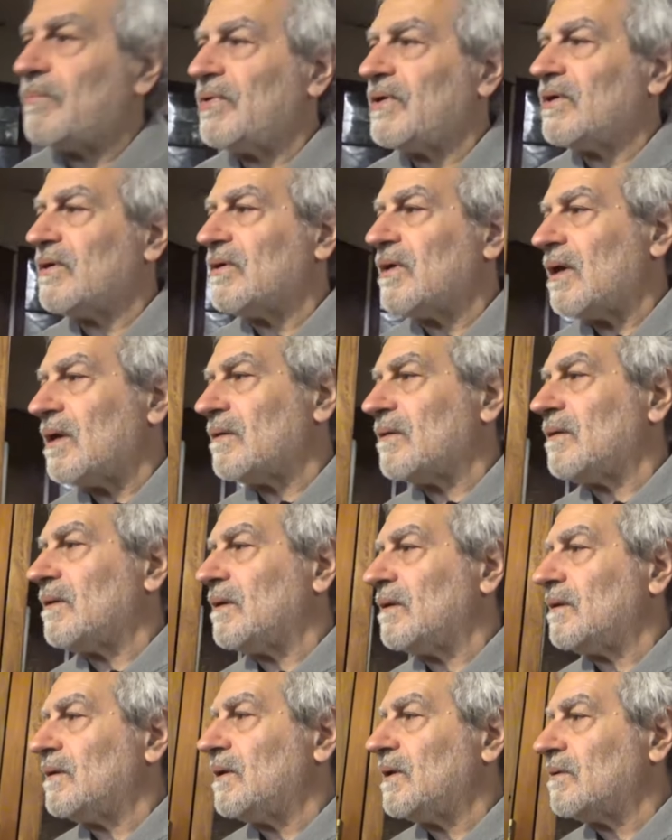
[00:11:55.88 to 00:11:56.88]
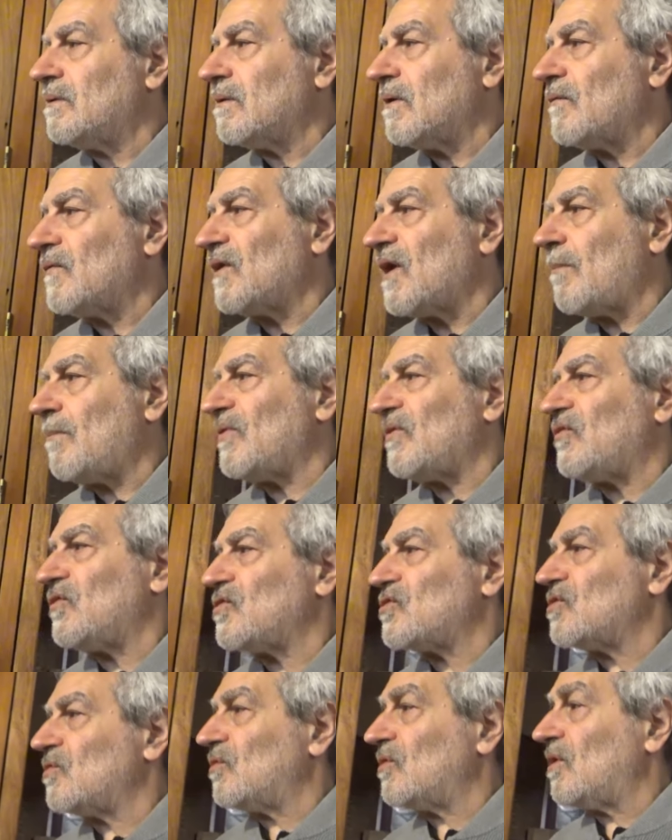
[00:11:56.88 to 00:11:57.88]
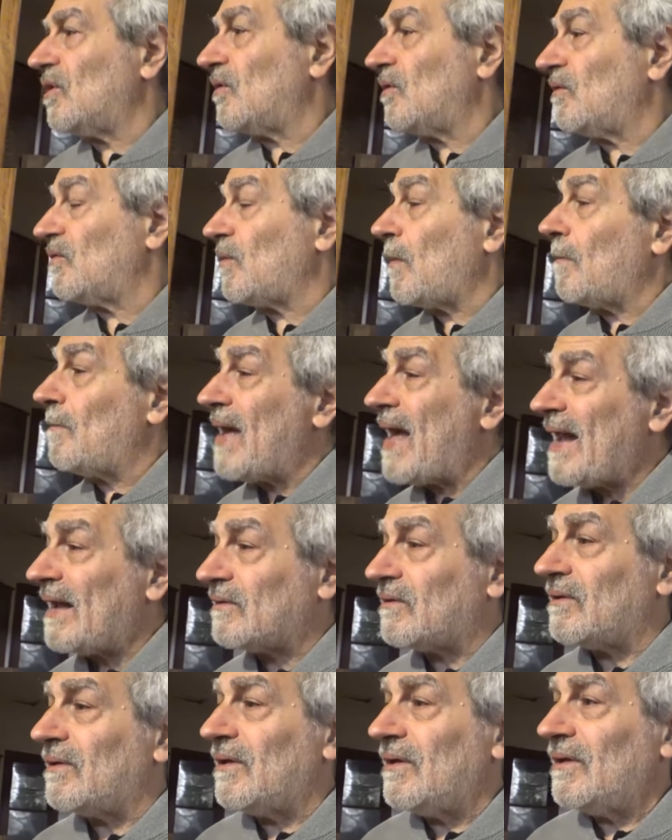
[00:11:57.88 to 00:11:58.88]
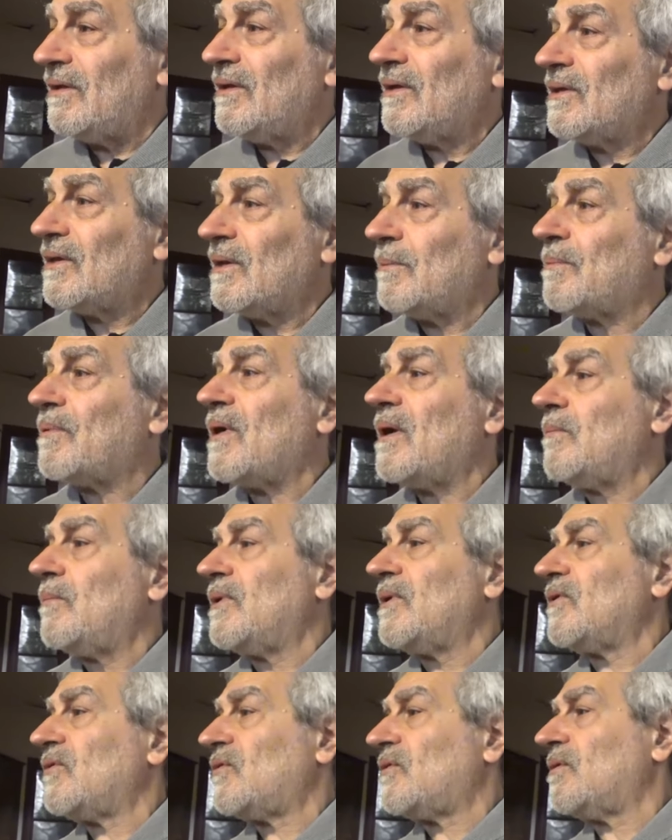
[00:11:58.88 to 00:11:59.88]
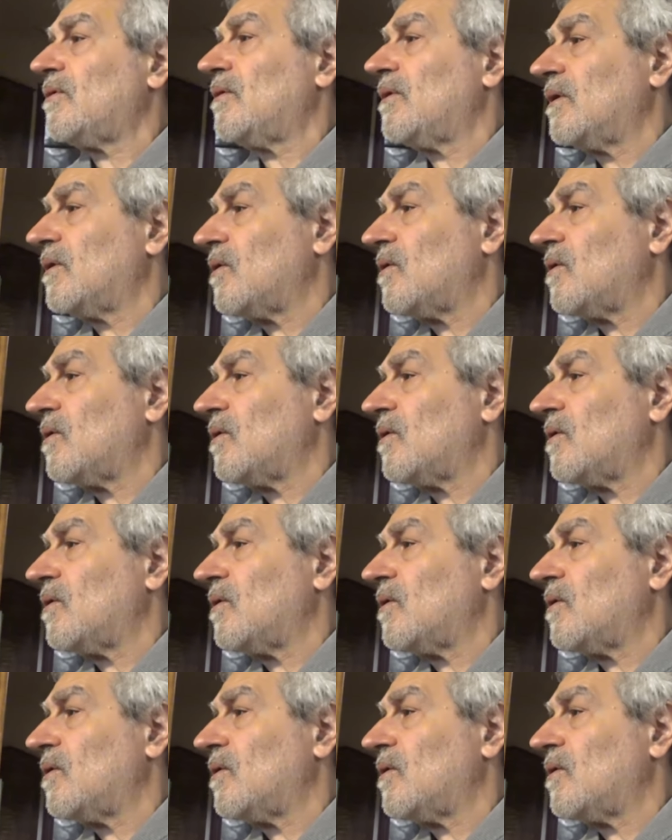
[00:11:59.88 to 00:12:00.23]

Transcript: Peter Dutton, the leader of the opposition, backed the Prime Minister in